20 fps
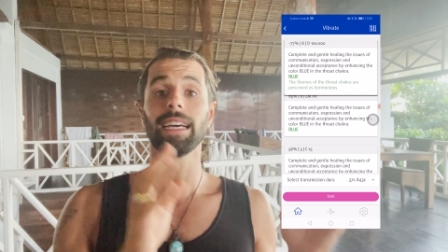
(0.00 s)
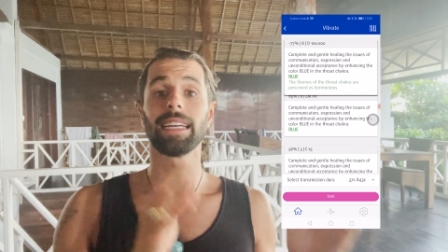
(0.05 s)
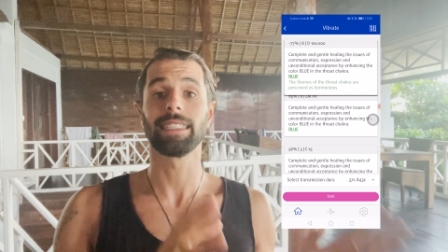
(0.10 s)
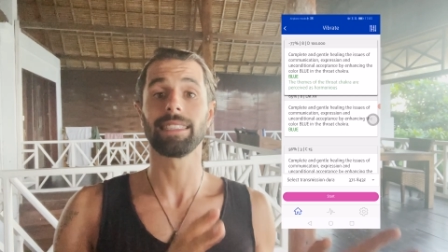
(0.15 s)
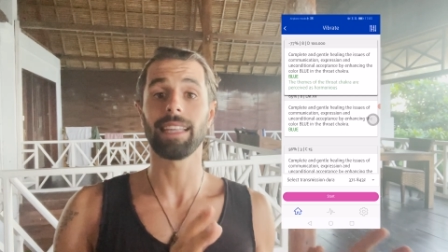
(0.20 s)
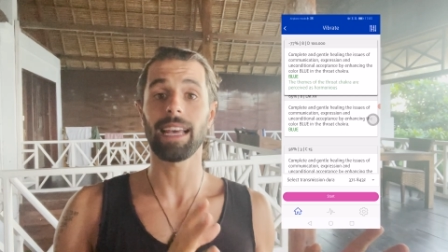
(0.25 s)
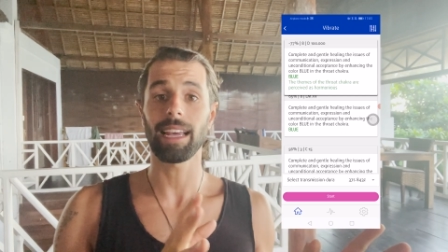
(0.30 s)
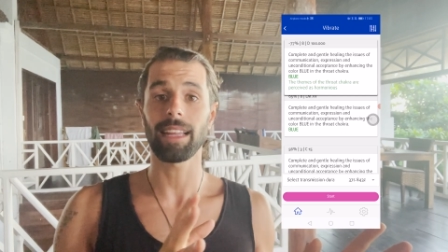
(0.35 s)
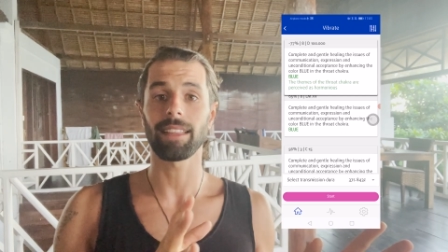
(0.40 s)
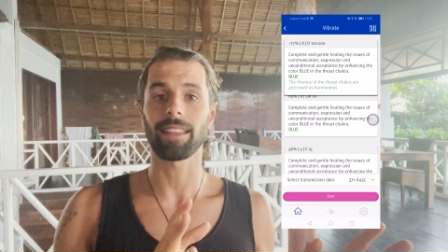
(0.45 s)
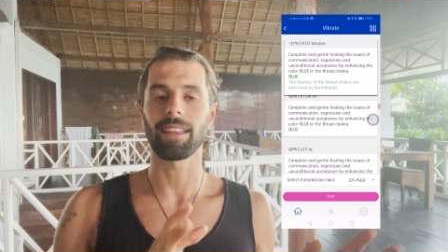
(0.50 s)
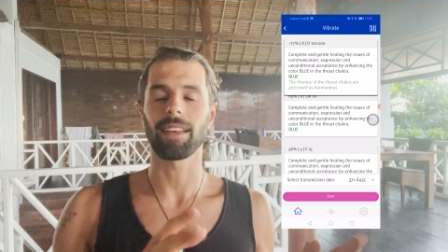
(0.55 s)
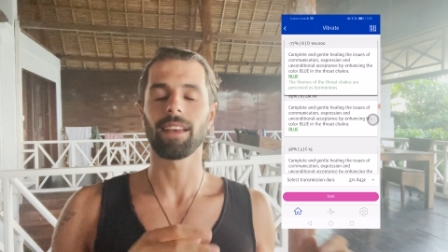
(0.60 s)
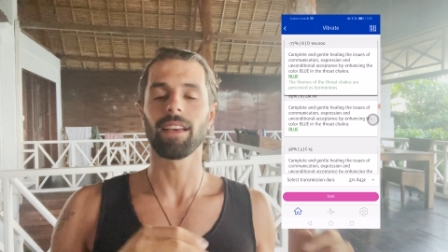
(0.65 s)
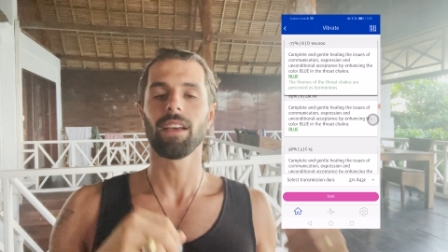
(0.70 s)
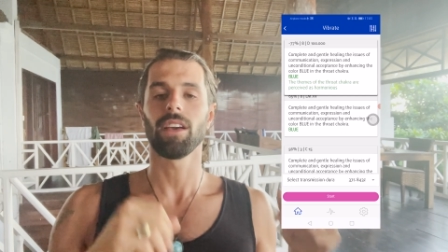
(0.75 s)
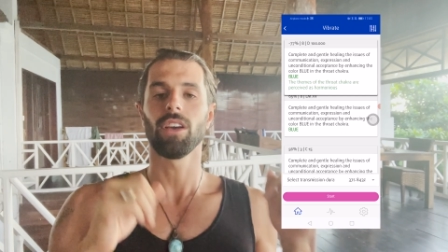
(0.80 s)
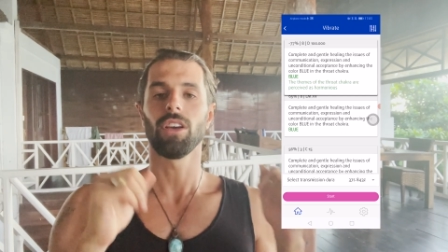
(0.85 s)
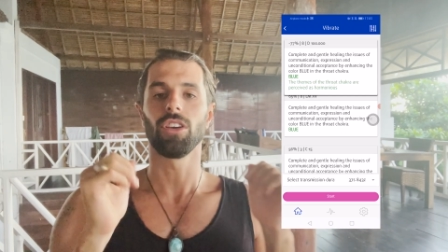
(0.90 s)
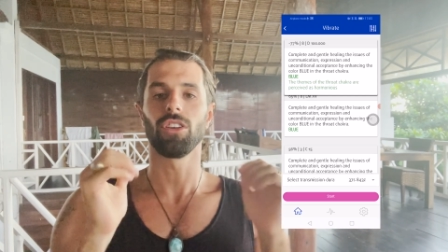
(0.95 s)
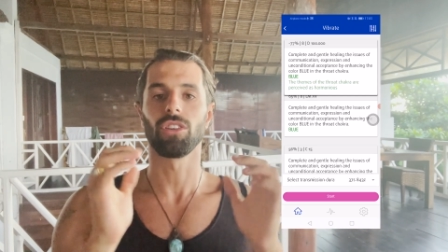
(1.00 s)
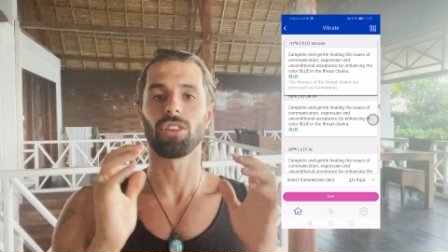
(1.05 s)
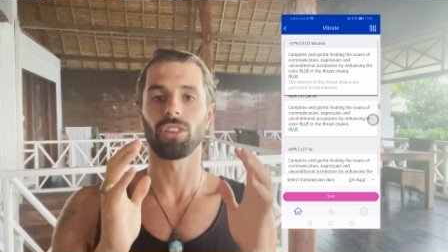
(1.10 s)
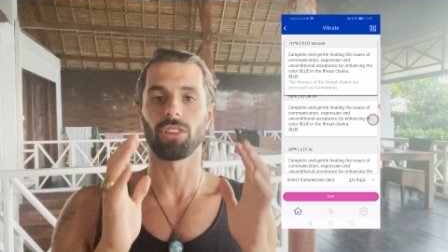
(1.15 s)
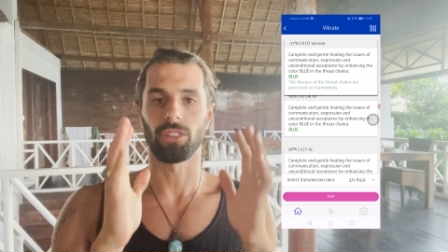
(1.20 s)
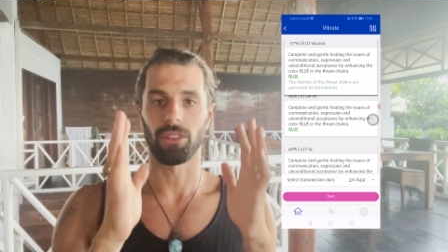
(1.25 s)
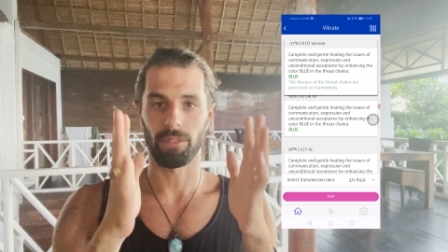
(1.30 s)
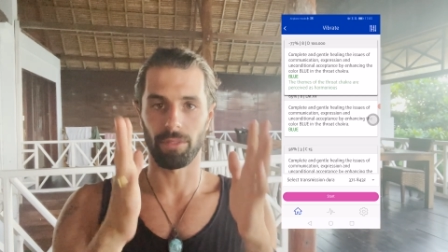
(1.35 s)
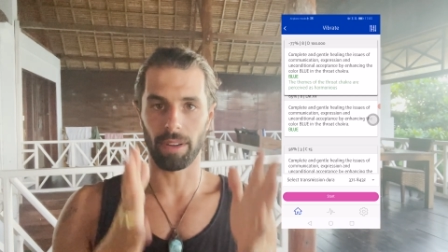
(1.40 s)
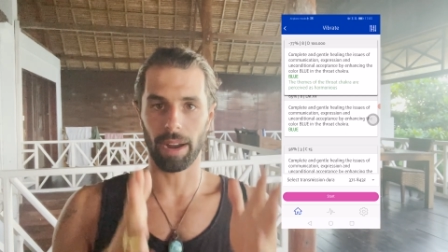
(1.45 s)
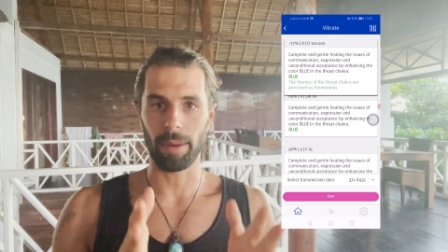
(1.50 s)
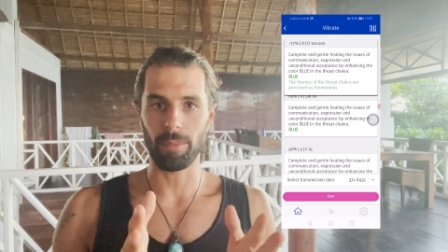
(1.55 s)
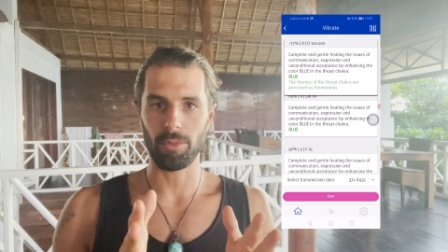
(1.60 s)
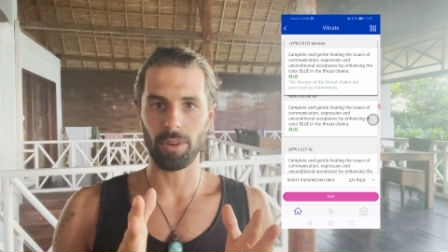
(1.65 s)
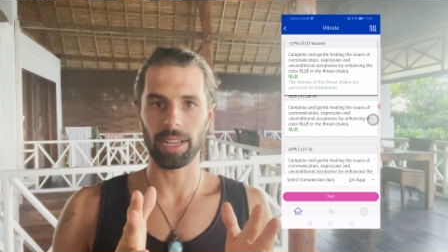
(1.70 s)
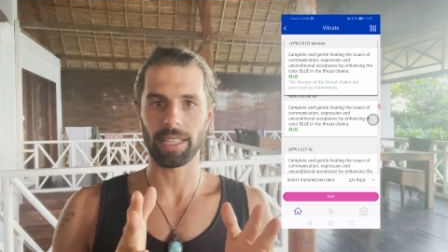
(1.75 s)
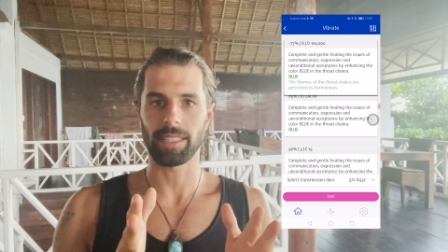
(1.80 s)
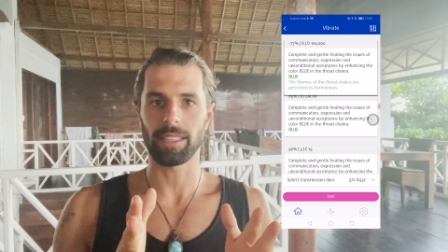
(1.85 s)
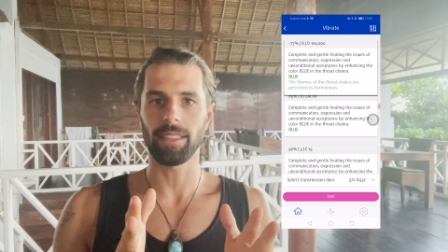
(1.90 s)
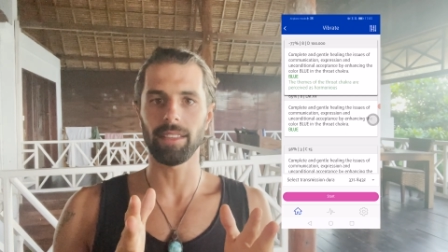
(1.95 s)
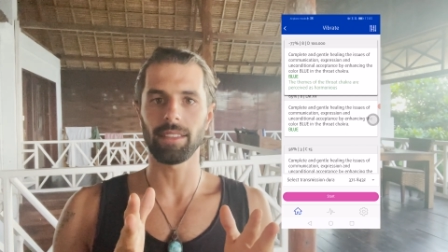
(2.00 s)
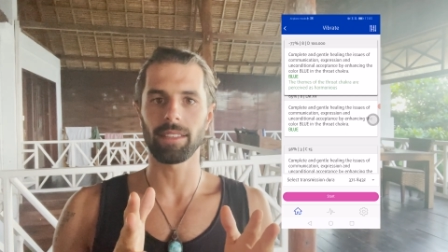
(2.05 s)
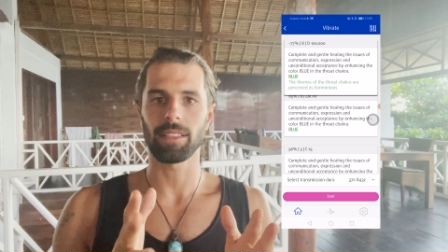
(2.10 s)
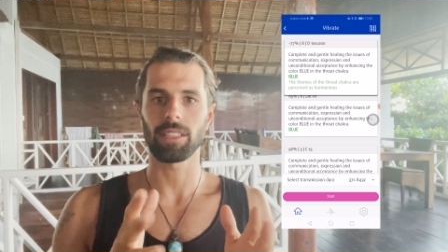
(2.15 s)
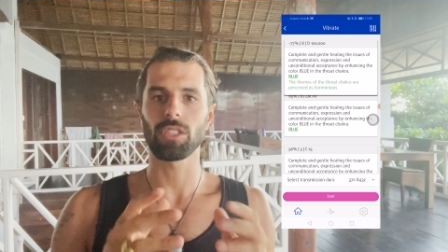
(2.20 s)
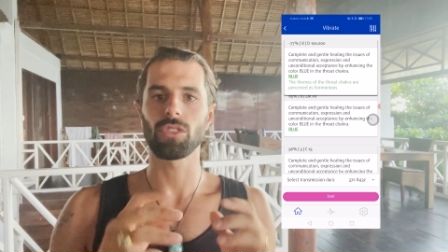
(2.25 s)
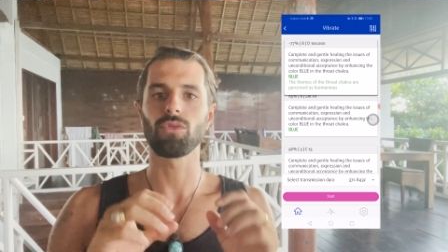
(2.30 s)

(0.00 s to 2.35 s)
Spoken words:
Then you're gonna vibrate it